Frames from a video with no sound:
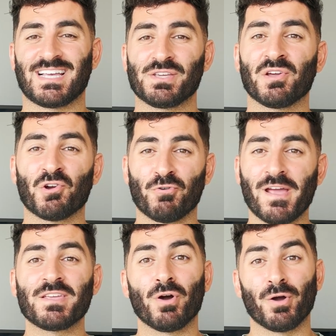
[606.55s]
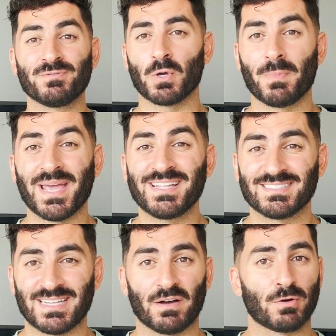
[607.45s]
that you can create your own
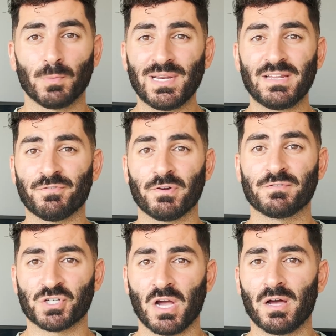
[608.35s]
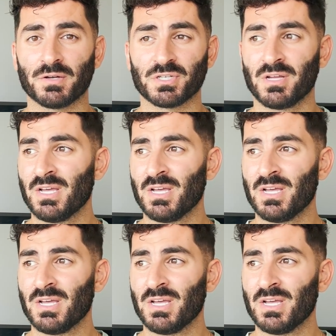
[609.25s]
domains now completely free of charge.